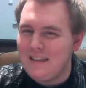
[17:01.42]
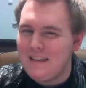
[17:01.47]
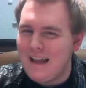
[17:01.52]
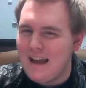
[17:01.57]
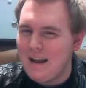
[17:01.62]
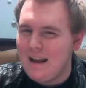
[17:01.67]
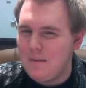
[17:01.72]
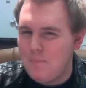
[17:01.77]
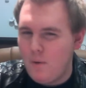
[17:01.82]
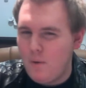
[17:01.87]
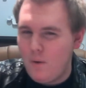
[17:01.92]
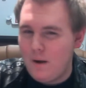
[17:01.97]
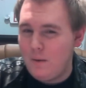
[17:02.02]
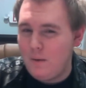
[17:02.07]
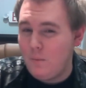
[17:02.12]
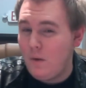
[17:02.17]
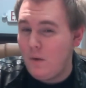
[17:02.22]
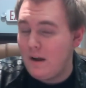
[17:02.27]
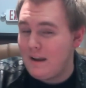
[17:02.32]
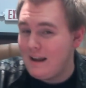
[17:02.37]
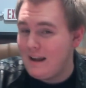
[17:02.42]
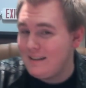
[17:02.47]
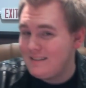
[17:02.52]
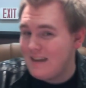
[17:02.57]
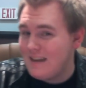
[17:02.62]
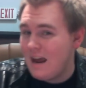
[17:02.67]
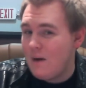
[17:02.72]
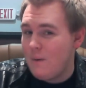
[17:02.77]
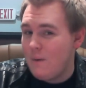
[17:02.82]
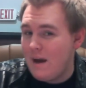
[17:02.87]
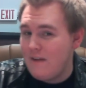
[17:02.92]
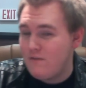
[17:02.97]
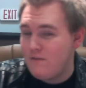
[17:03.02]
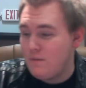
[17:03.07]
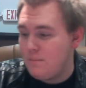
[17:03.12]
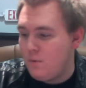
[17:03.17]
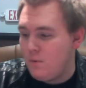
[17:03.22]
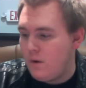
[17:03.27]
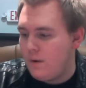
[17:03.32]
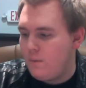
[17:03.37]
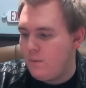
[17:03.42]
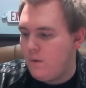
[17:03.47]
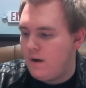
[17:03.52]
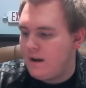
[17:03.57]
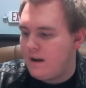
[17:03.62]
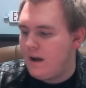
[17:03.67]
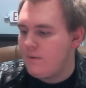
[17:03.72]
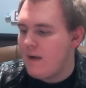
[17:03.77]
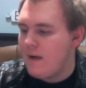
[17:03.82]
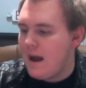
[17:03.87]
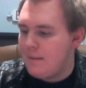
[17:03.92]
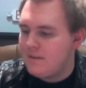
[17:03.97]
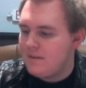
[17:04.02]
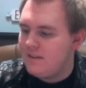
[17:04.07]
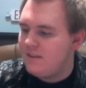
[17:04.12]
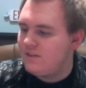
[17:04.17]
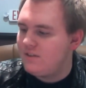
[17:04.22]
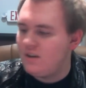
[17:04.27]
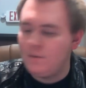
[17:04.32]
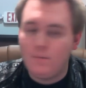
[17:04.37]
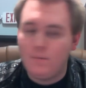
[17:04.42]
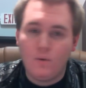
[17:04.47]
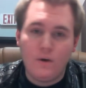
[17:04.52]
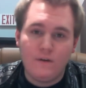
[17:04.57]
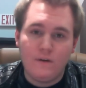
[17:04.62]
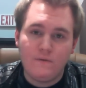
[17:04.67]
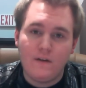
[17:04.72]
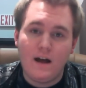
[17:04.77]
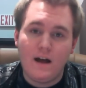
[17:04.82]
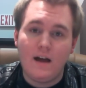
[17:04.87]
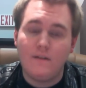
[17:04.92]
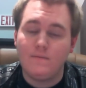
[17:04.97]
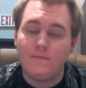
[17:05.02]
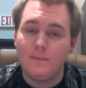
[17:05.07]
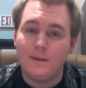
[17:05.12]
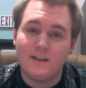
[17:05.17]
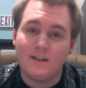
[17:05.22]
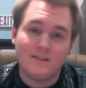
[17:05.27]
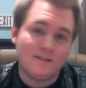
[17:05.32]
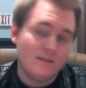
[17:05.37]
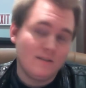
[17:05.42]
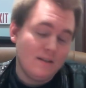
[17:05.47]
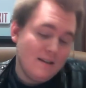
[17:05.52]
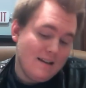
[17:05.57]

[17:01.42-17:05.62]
like 0.1. I stay away from 0.1. I wrapped this at a 0.5 because